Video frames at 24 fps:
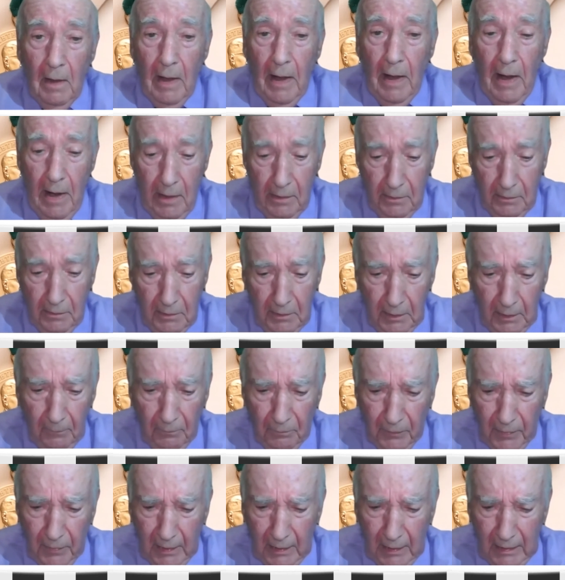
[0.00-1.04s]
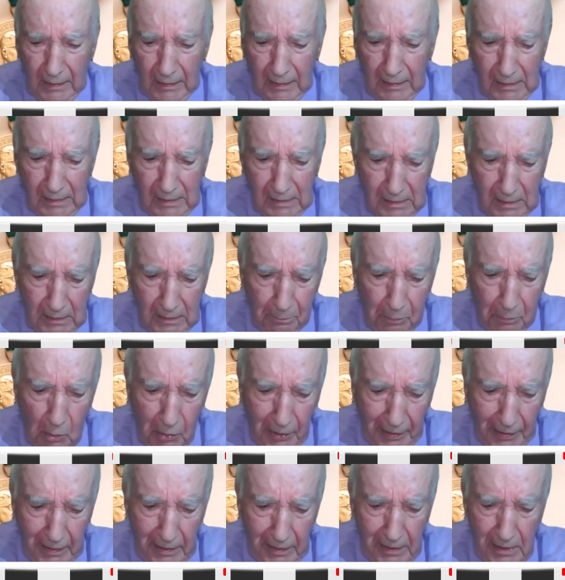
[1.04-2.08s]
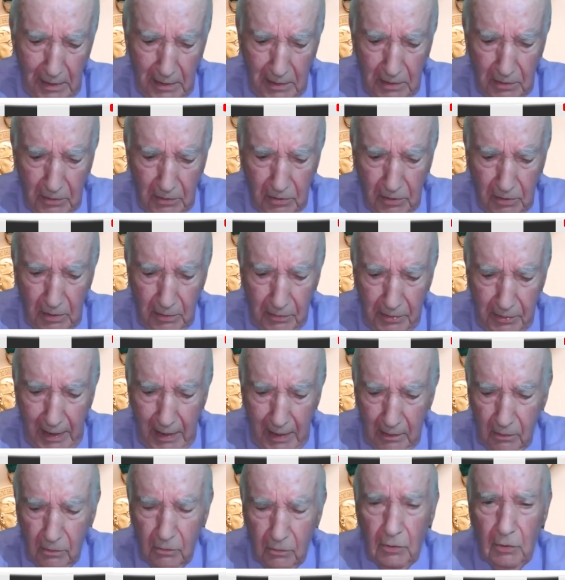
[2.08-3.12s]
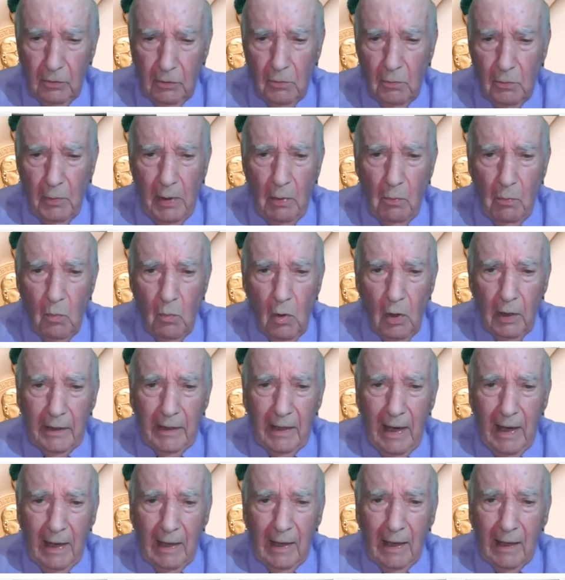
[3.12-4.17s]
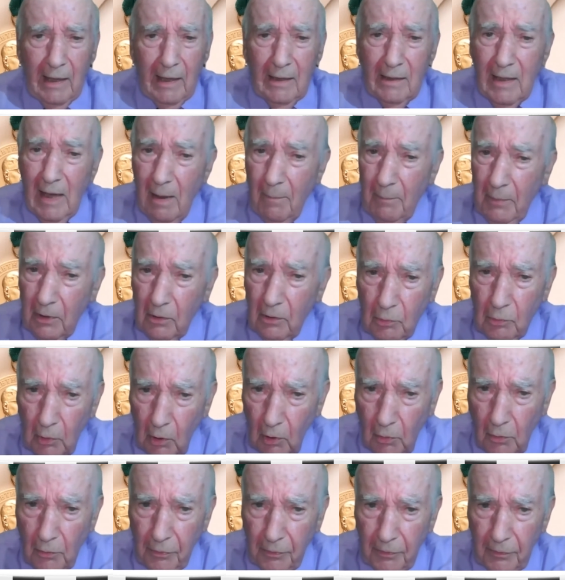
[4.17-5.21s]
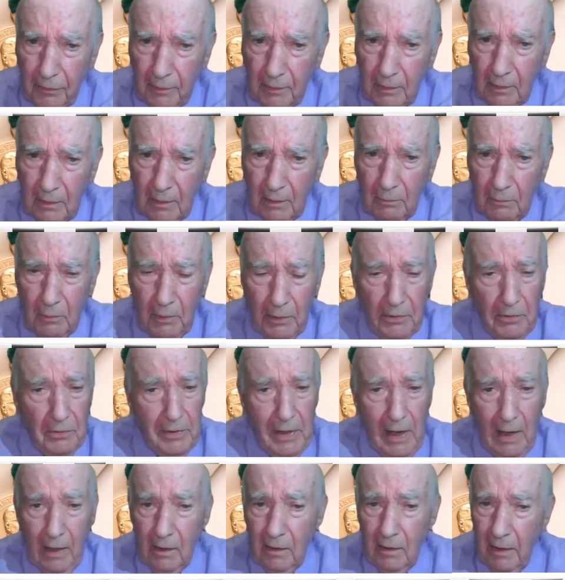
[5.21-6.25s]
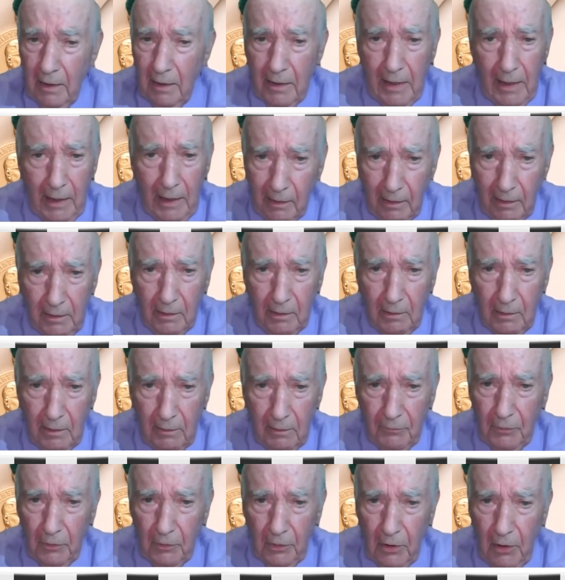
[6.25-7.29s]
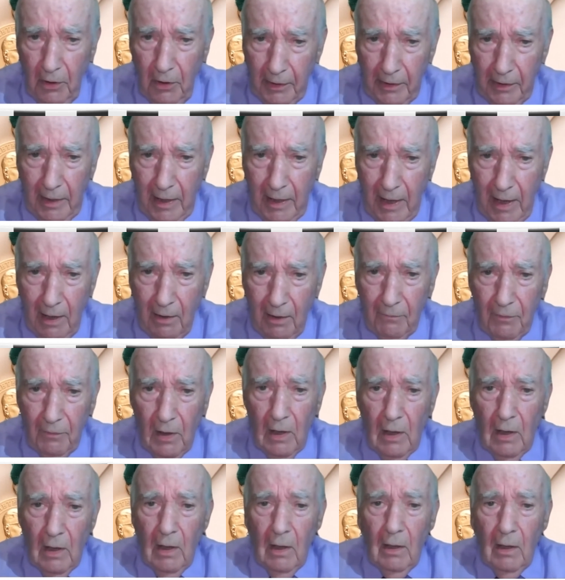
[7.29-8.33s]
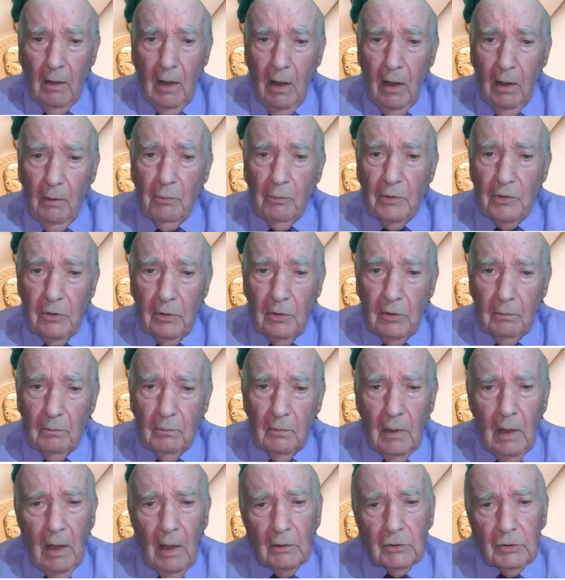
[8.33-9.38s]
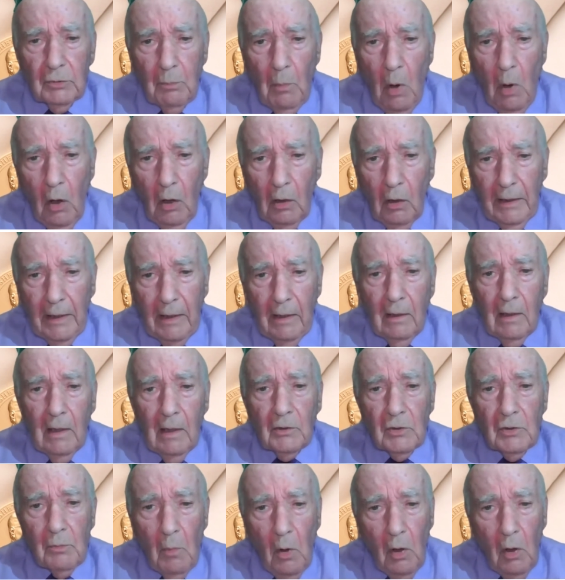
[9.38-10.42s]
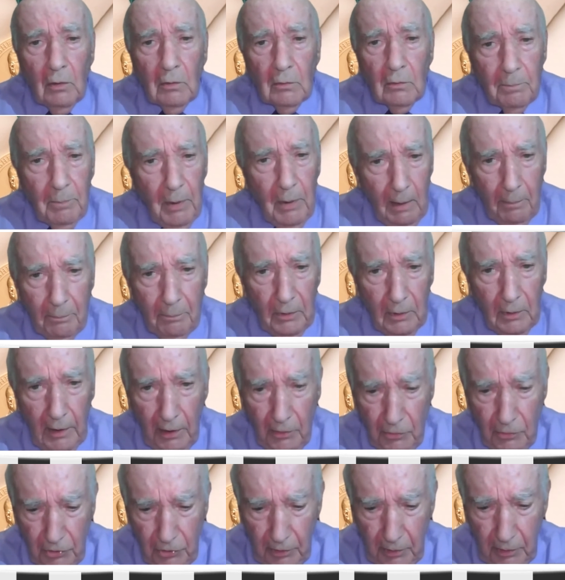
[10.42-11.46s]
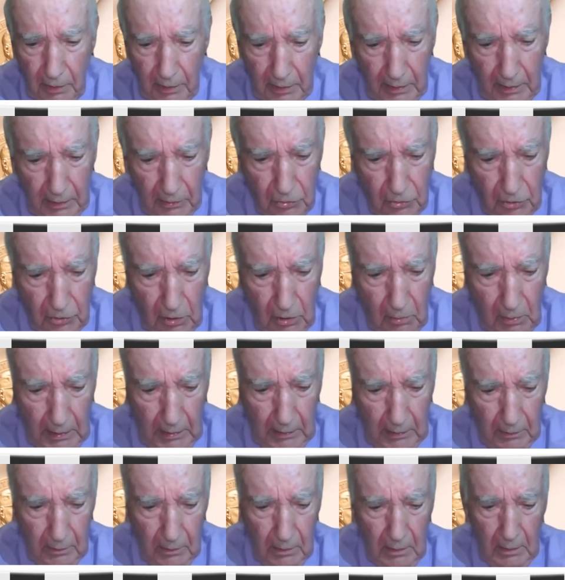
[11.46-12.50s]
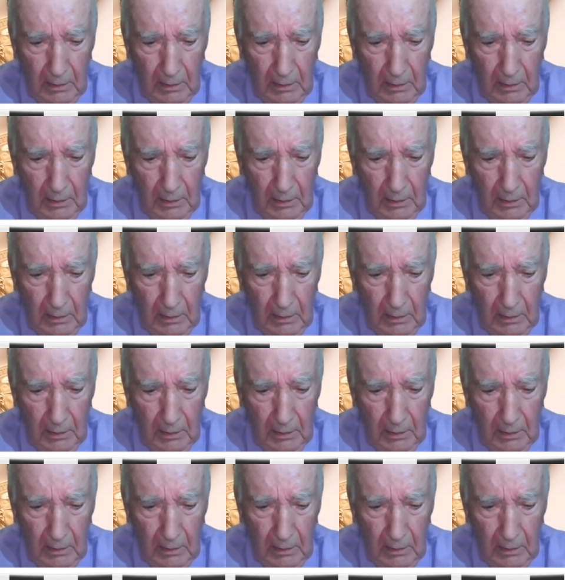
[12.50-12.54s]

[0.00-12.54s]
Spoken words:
And the point is that, do we want economic growth? Well, you're not going to get it if you're going to have a smaller population and so on.